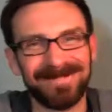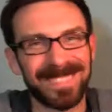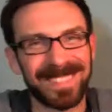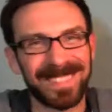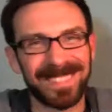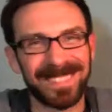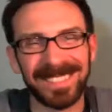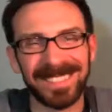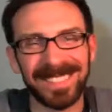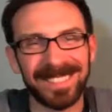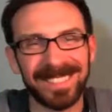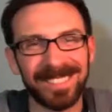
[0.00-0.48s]

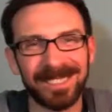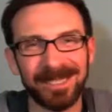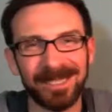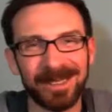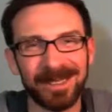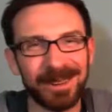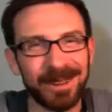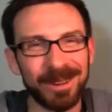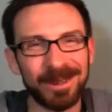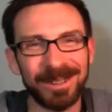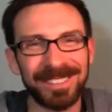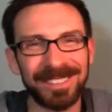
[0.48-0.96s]
a little
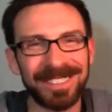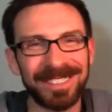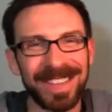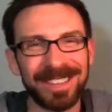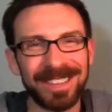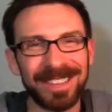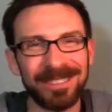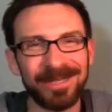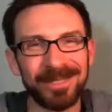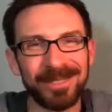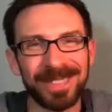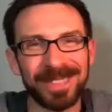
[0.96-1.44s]
gargoyle
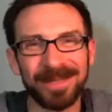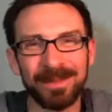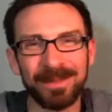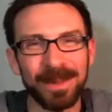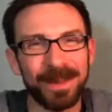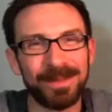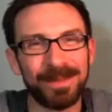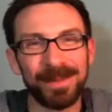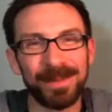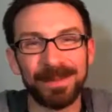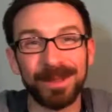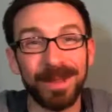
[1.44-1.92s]
statue that
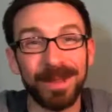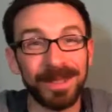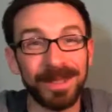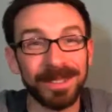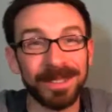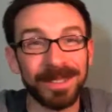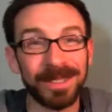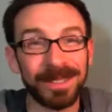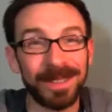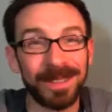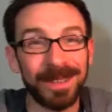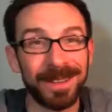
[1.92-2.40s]
probably belongs
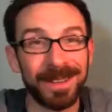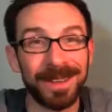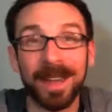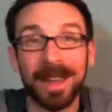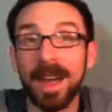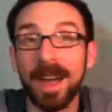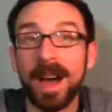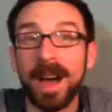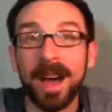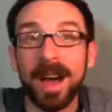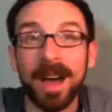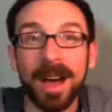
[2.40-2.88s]
on a lawn.
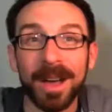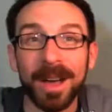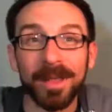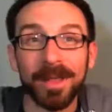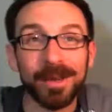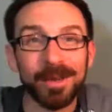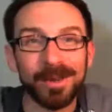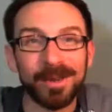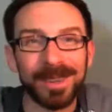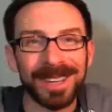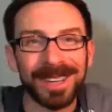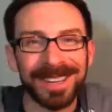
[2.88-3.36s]

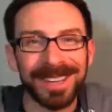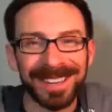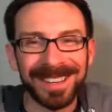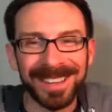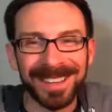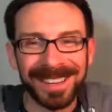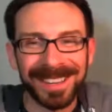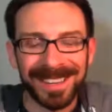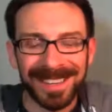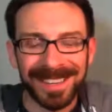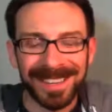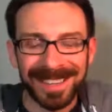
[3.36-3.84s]
Either way,